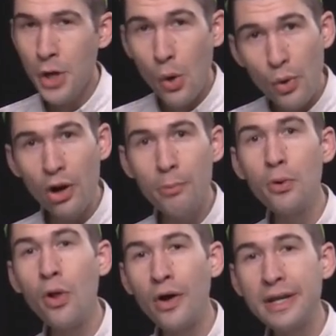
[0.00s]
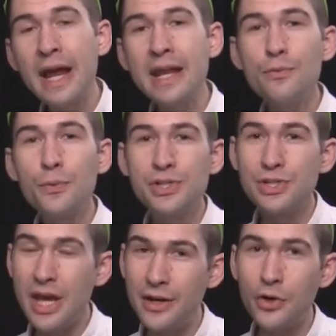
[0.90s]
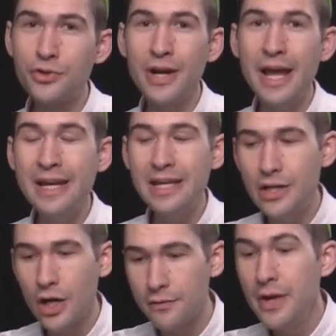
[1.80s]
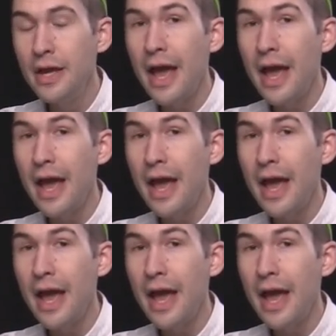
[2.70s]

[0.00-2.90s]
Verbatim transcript: wearable on any wrist and under any cuff.